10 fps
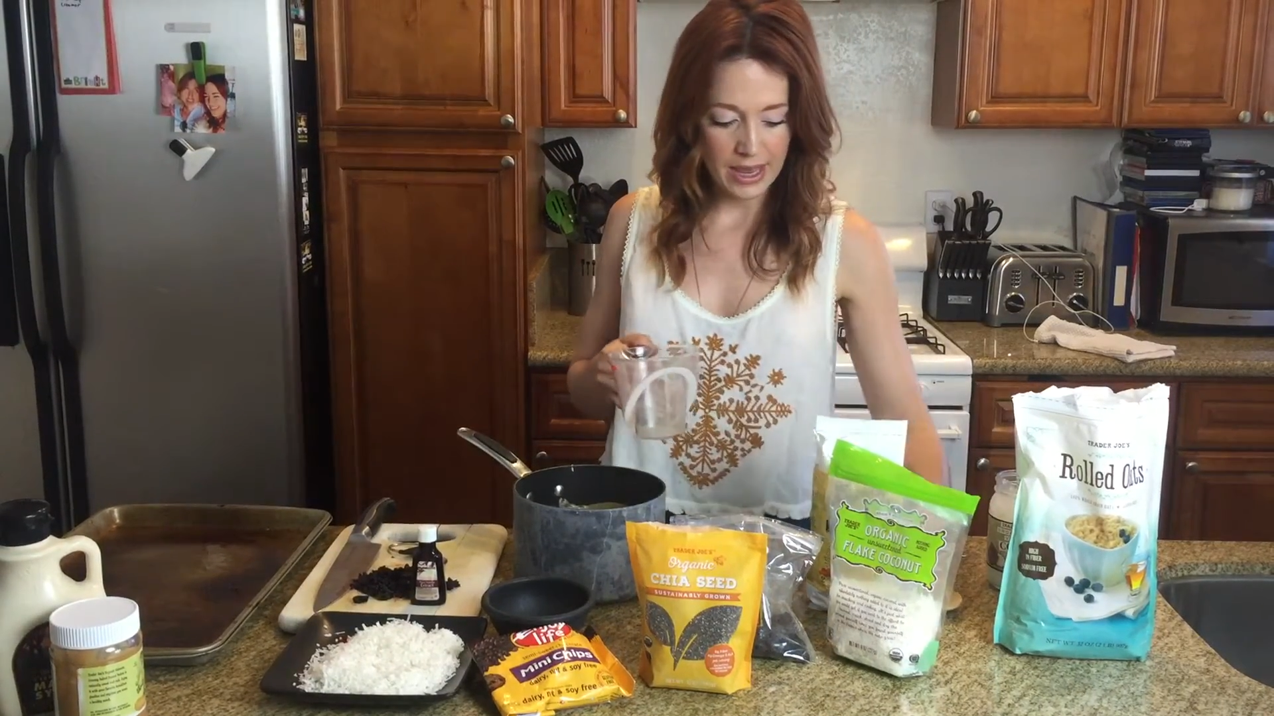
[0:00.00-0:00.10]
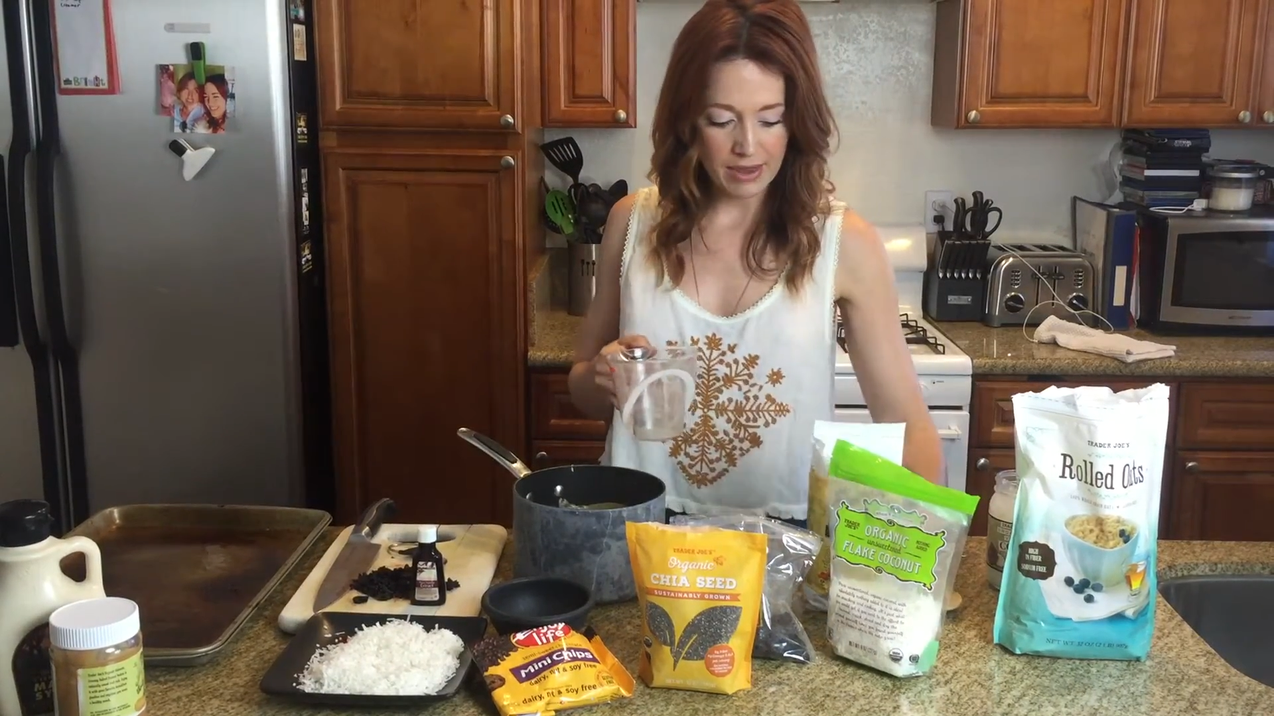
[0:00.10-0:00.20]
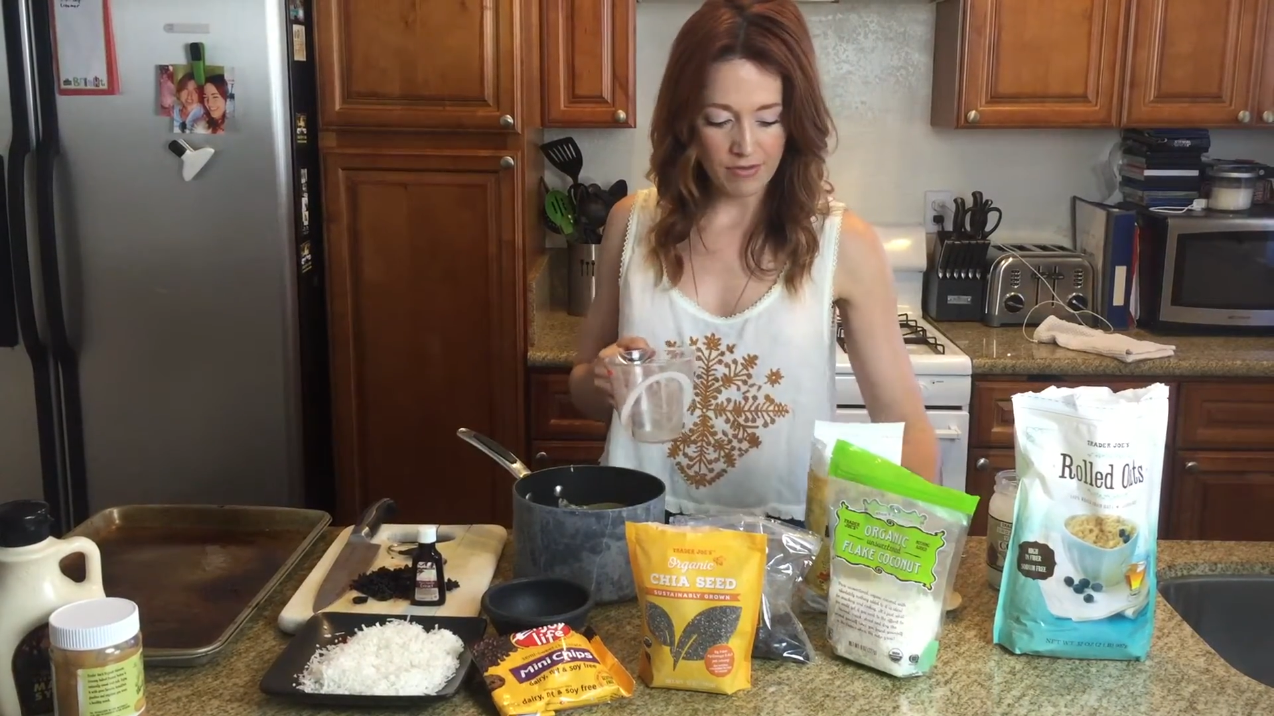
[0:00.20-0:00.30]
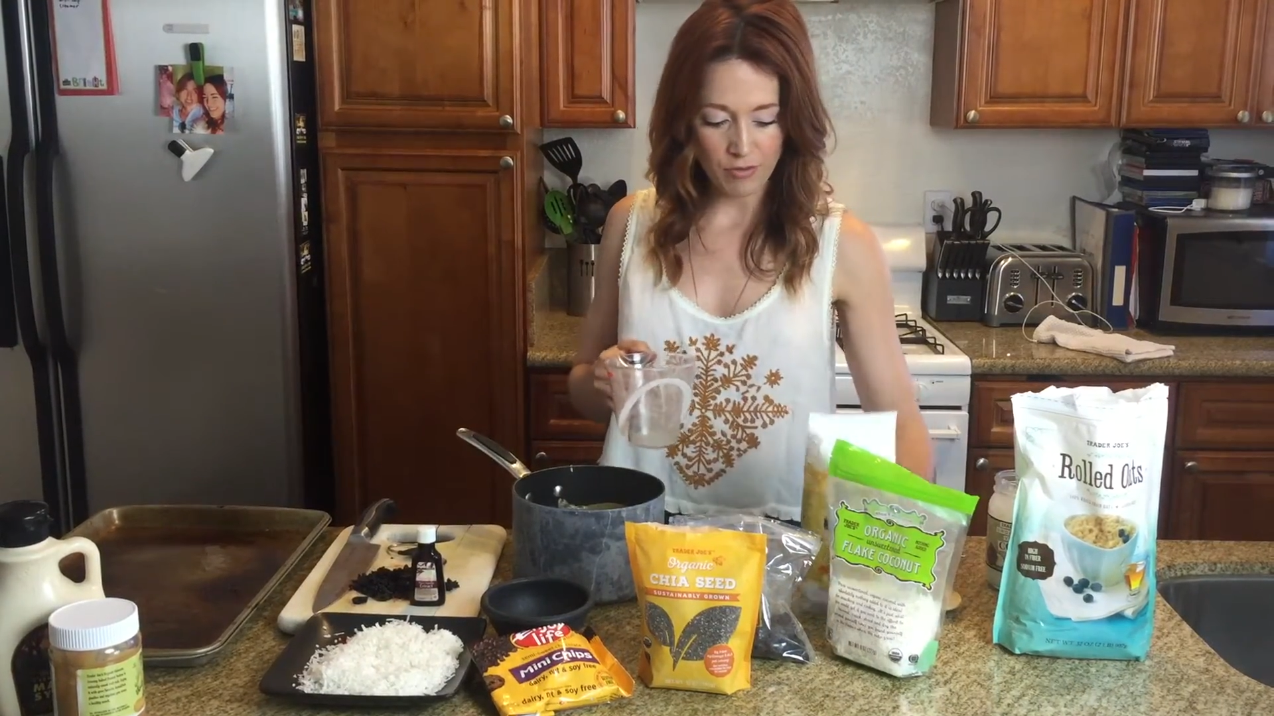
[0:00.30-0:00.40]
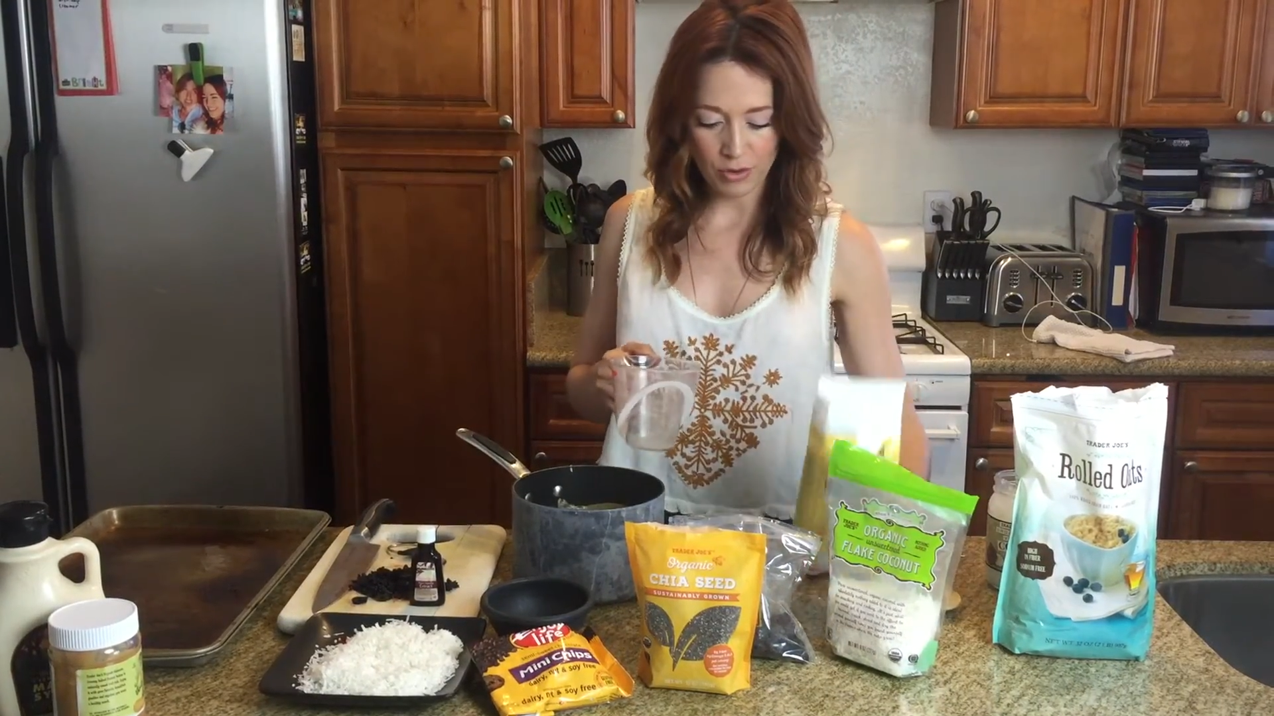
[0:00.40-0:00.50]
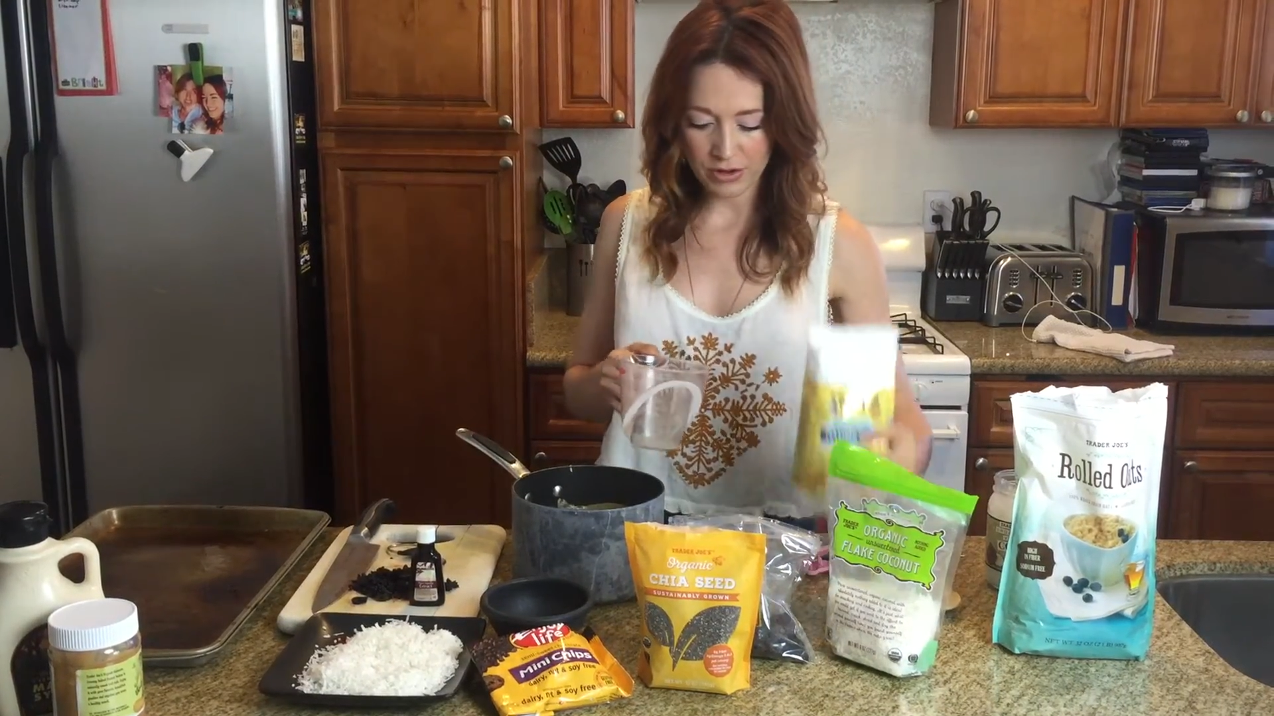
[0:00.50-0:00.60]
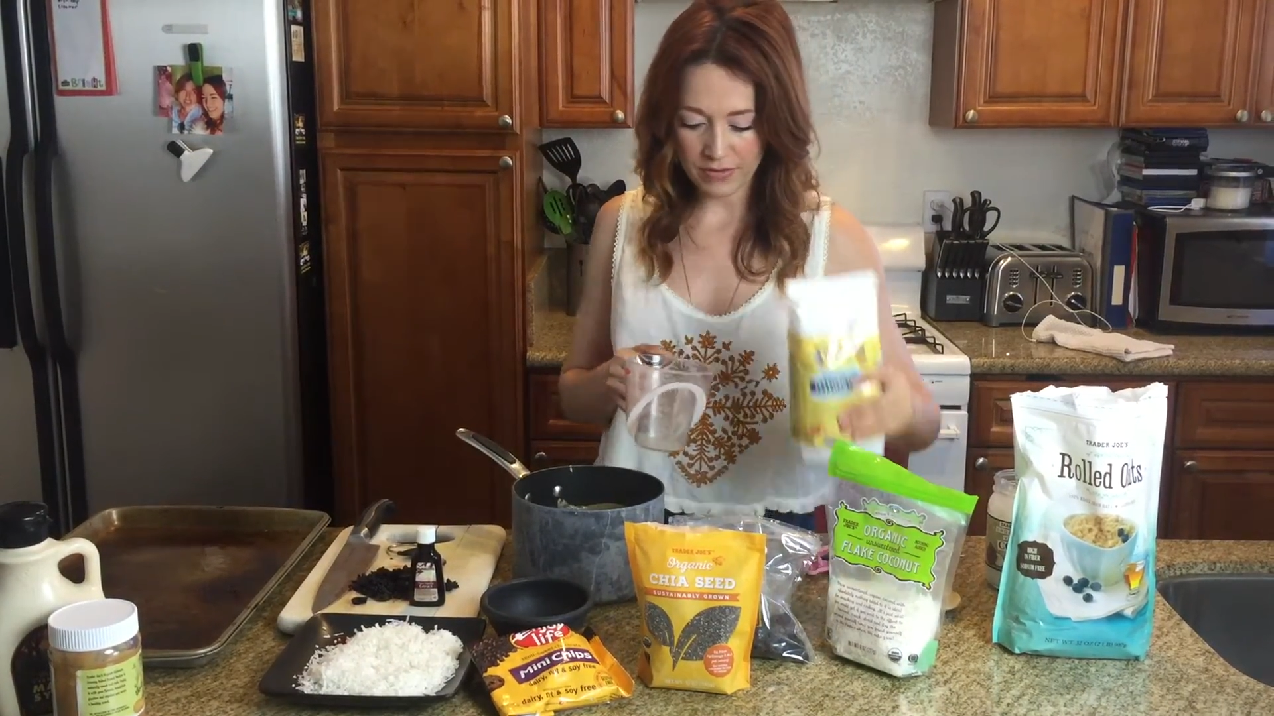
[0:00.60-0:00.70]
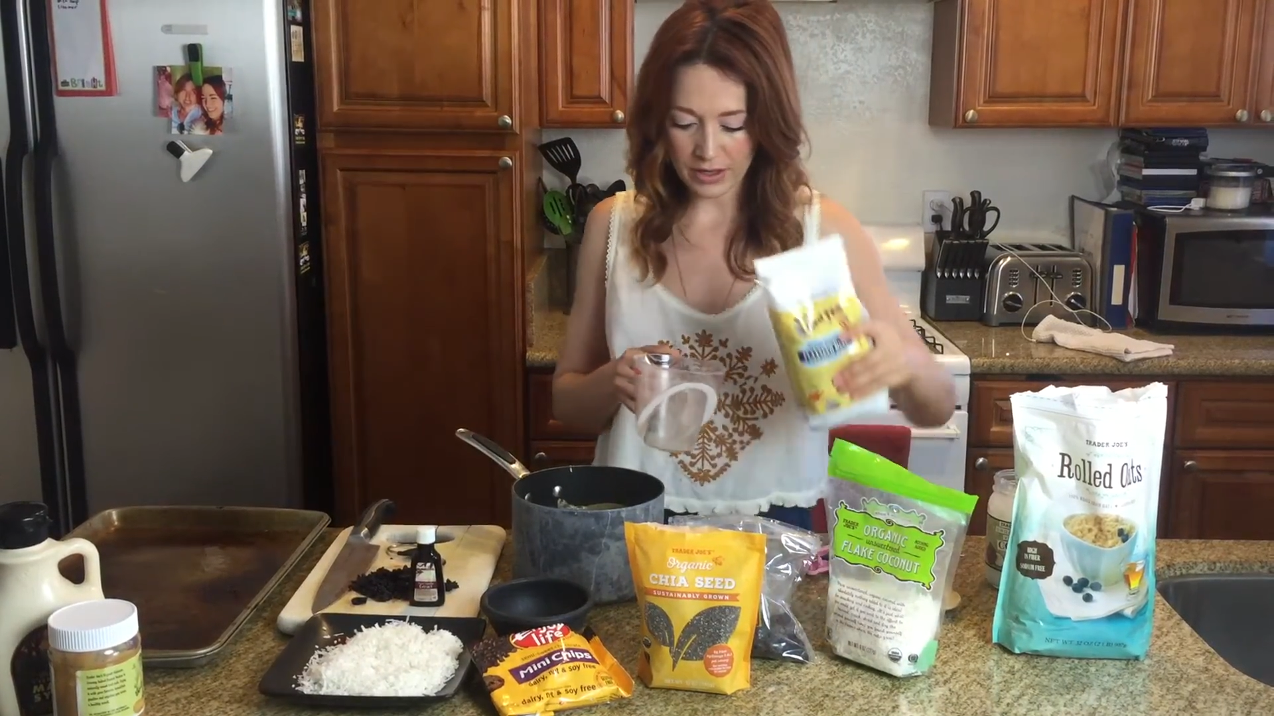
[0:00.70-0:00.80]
1/4